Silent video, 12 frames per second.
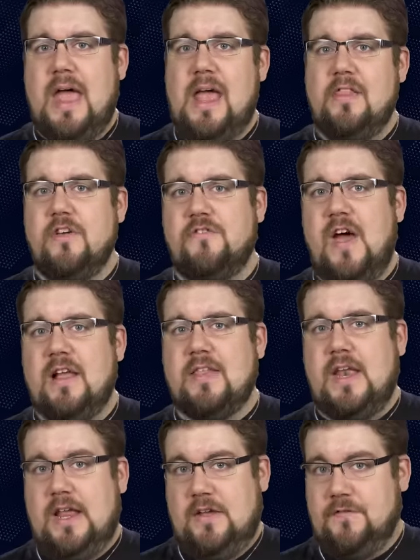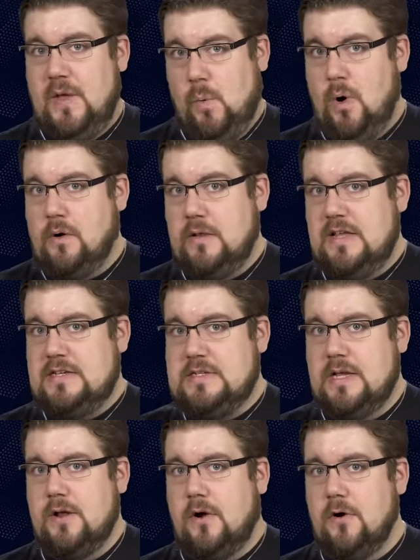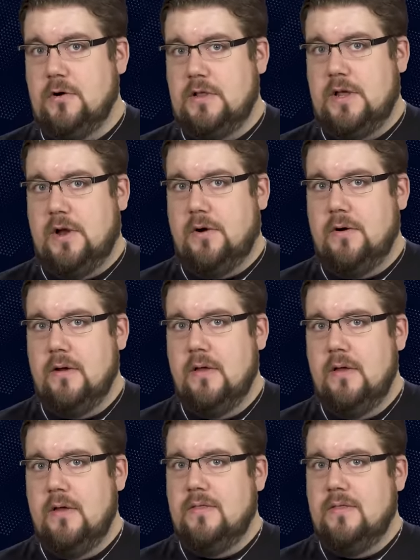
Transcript: and the fact that if they weren't listed earlier,